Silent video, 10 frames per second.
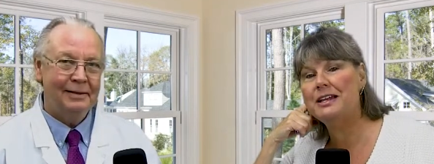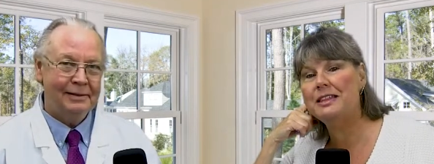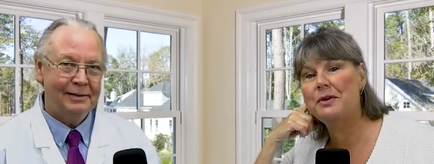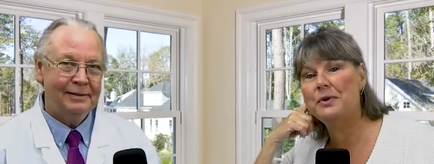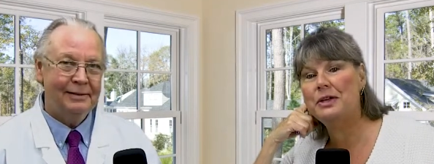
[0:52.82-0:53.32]
Speaker 1: it.
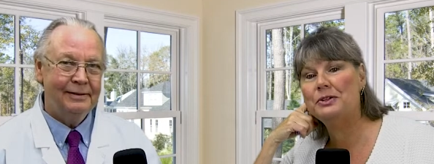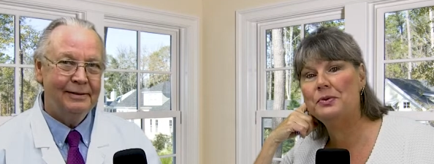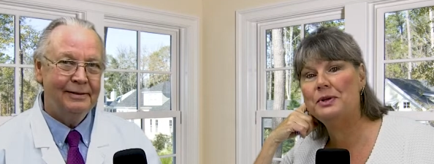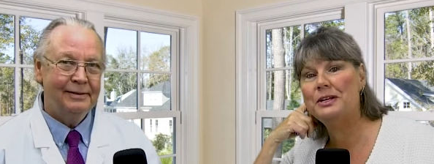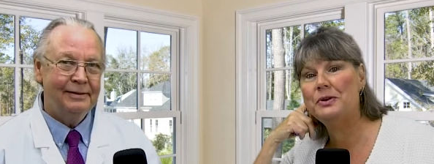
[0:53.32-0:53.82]
That way you'll
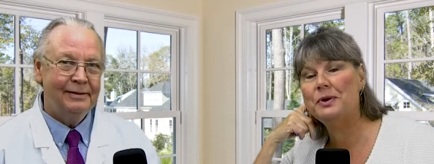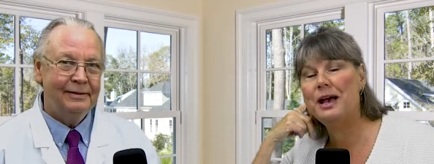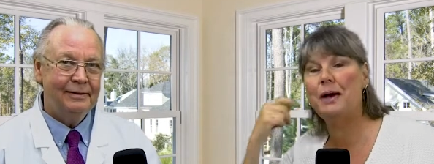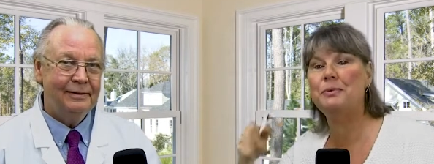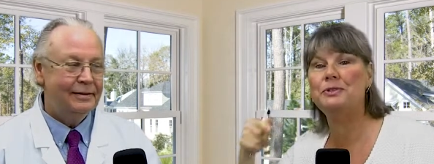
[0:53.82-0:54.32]
know when a new
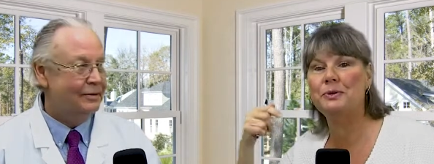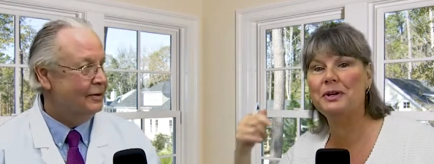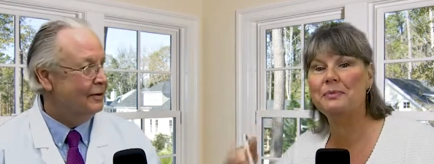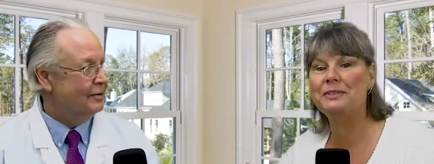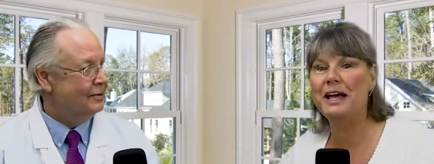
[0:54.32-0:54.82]
episode
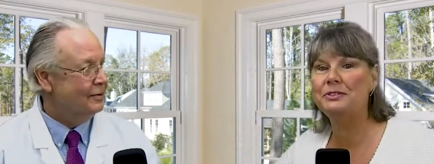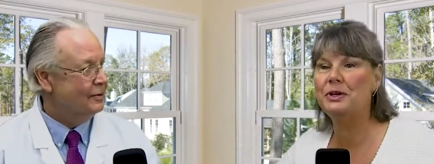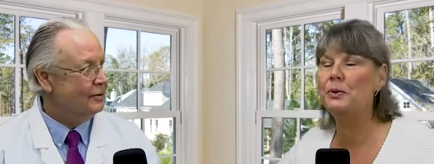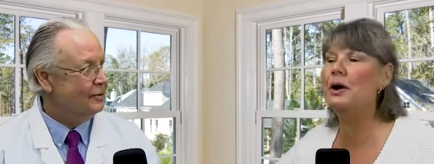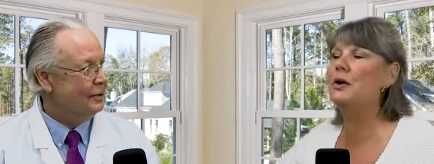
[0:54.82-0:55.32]
comes out.
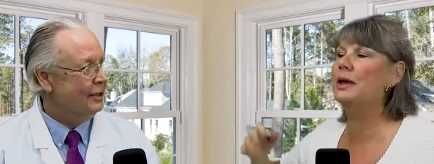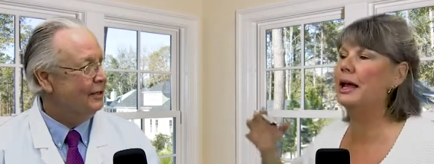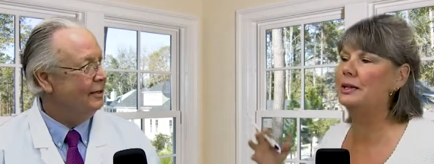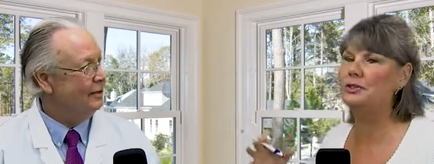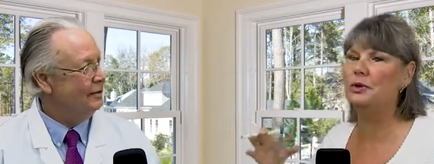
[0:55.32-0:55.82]
So,
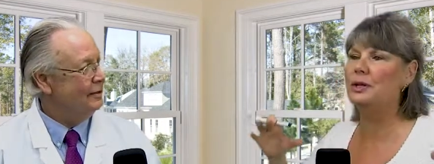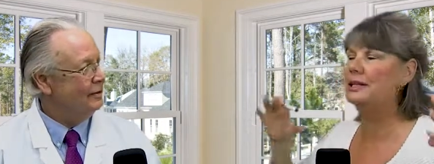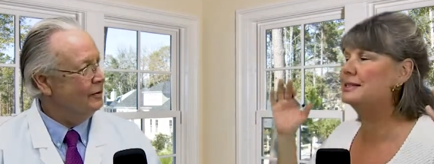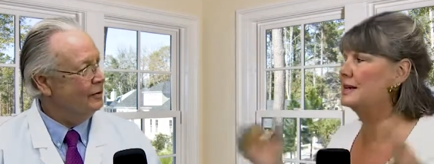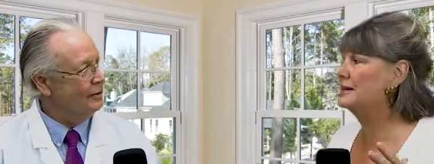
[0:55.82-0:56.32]
okay, so
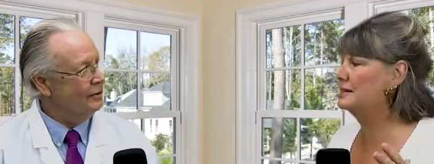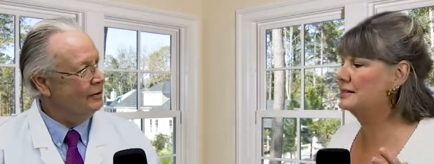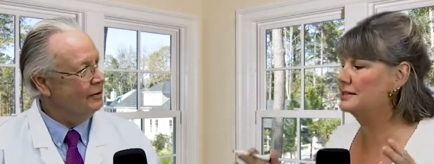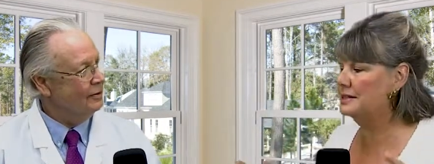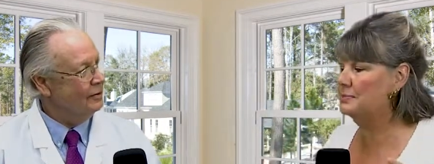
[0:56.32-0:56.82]
let's get into the
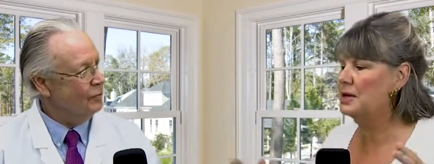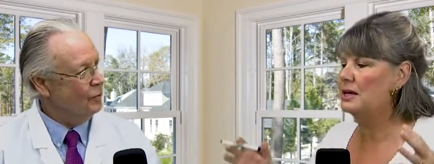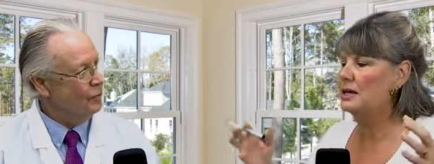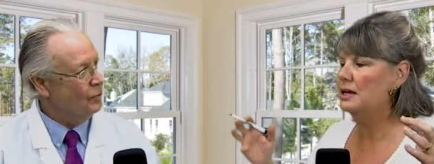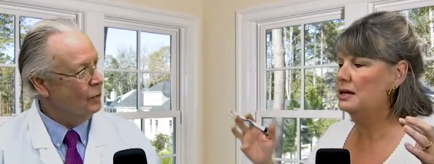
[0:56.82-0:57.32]
sleep
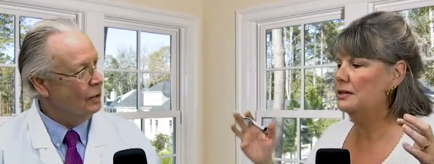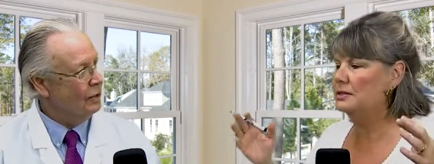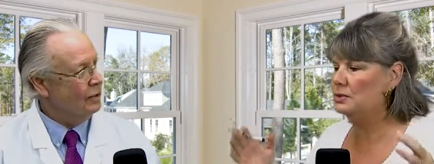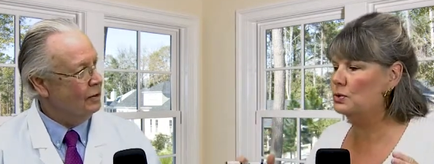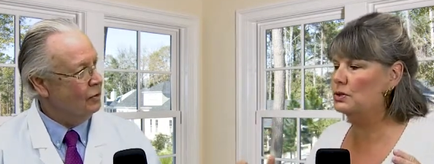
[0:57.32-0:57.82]

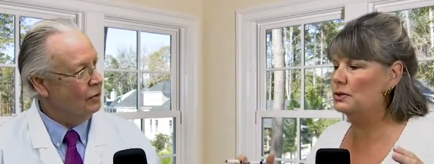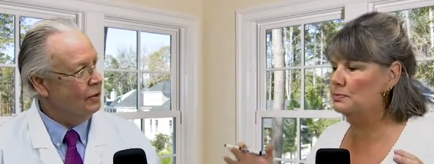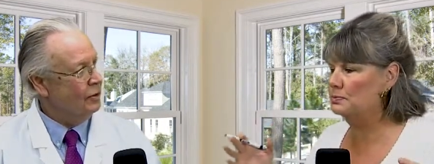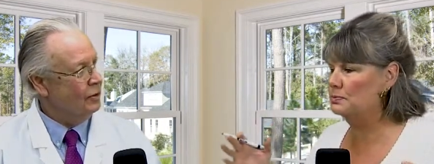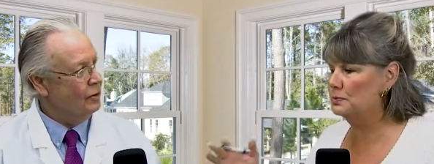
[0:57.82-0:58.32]

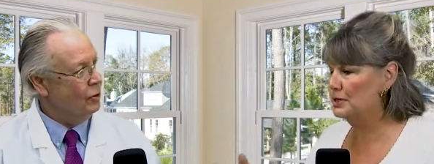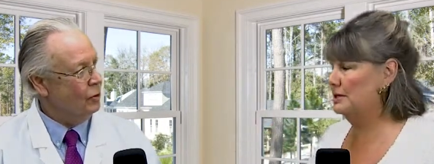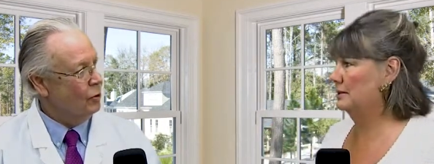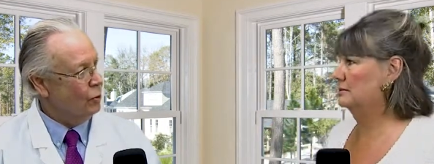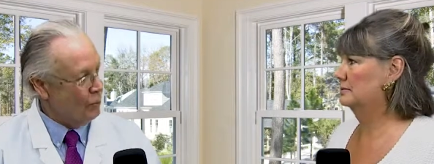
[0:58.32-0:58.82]
disordered
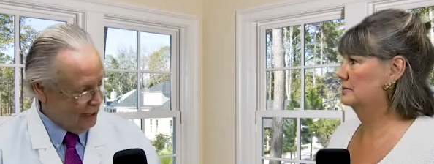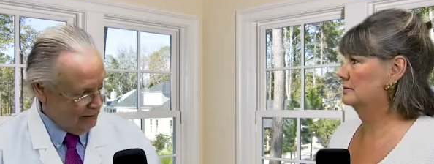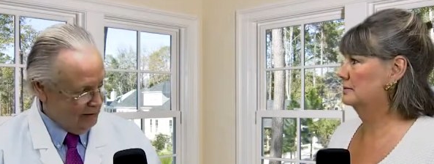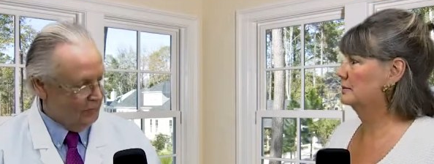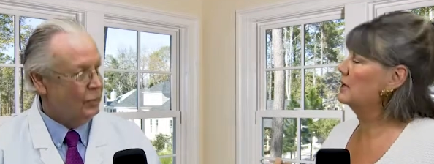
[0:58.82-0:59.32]
breathing.
Speaker 2: Right.
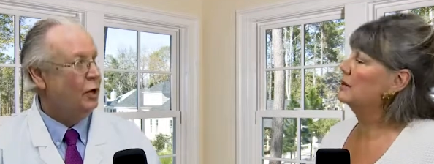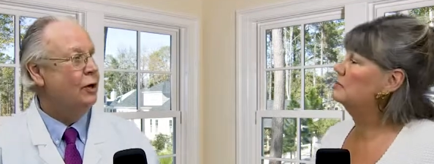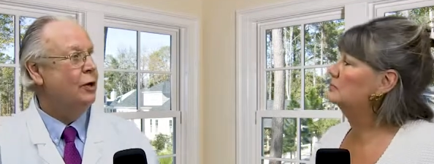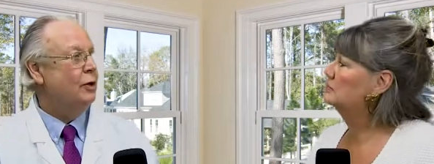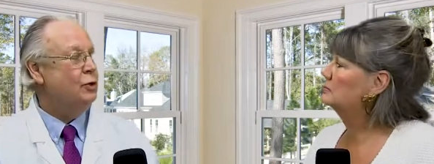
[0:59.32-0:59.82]
Okay.
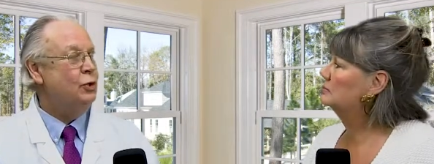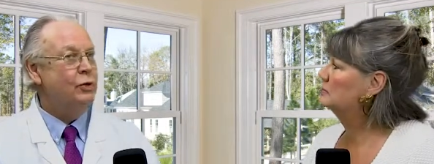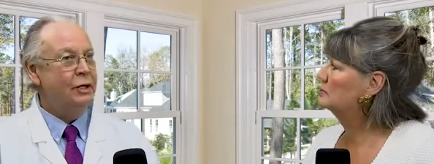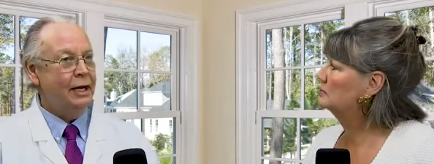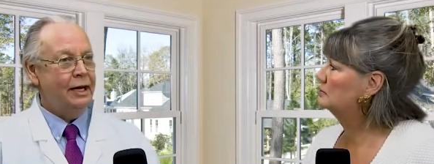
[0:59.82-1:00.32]
You
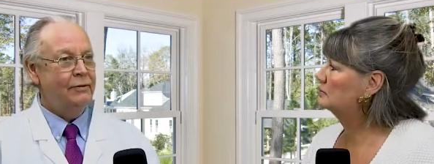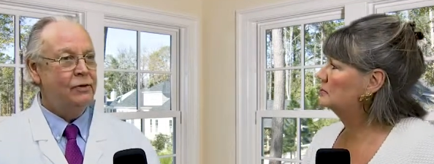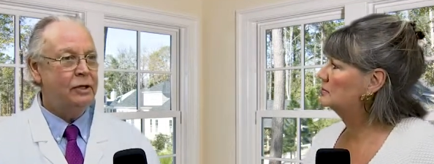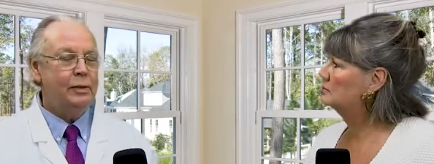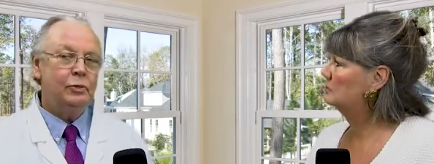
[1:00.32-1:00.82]
can have
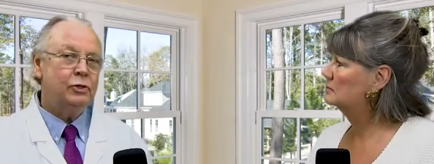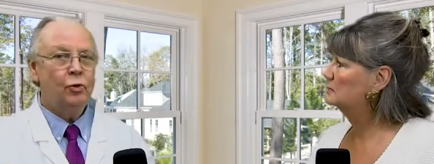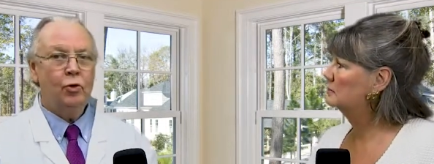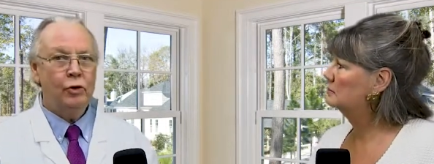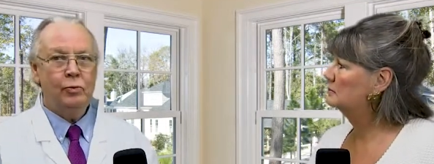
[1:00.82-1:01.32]
sleep
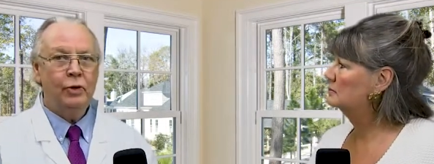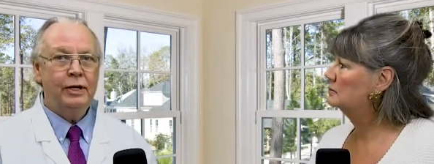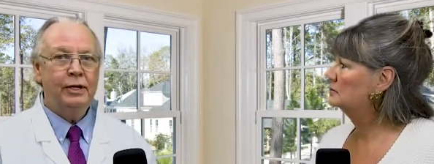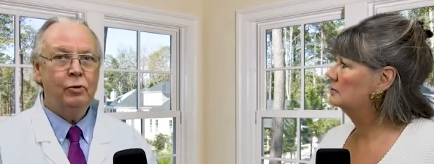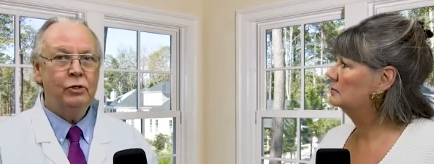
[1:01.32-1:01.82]
disordered
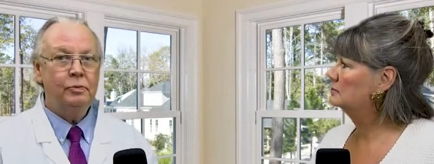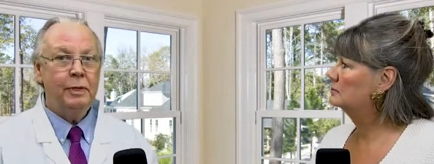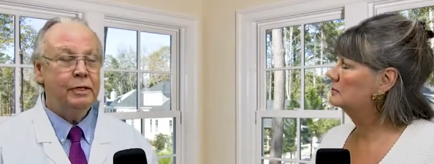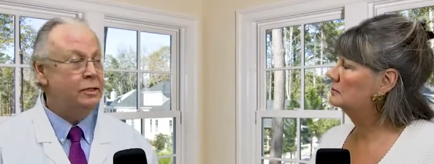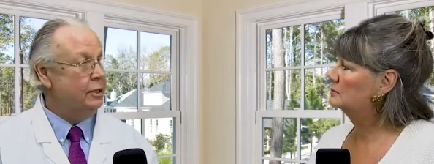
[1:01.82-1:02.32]
breathing, which
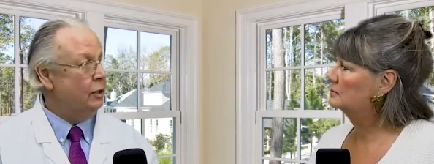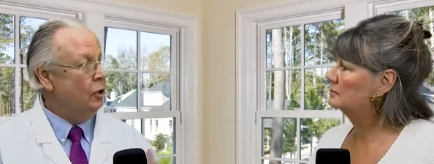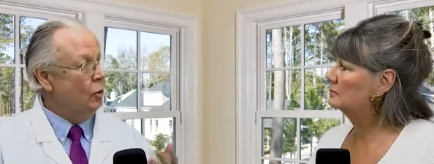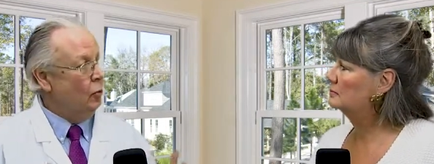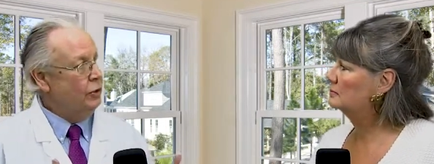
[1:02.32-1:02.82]
means that
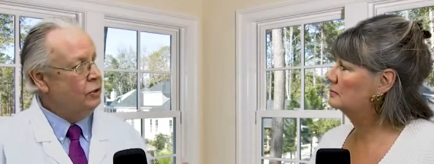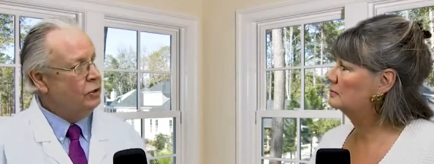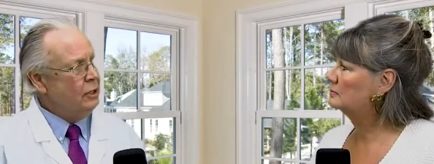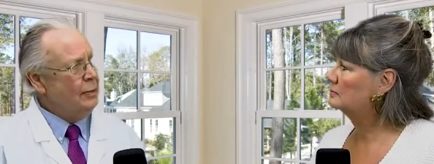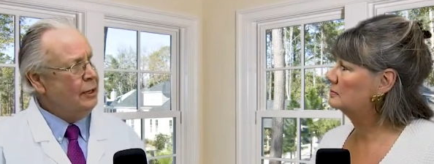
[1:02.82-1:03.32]
when you're
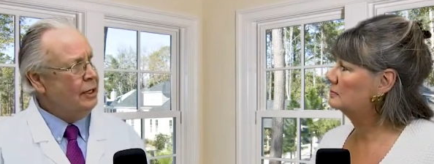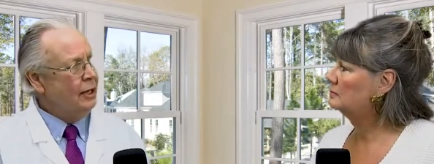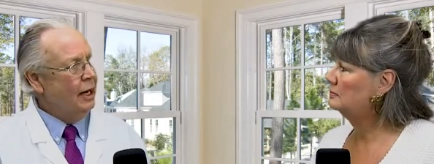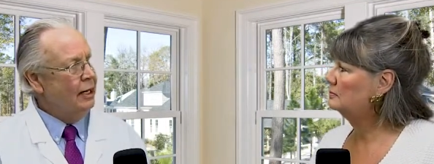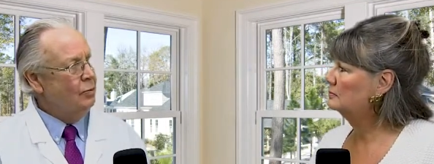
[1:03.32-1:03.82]
sleeping at
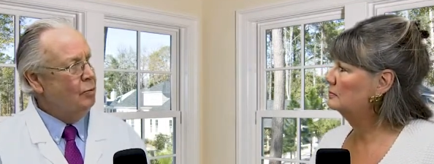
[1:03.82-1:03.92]
night,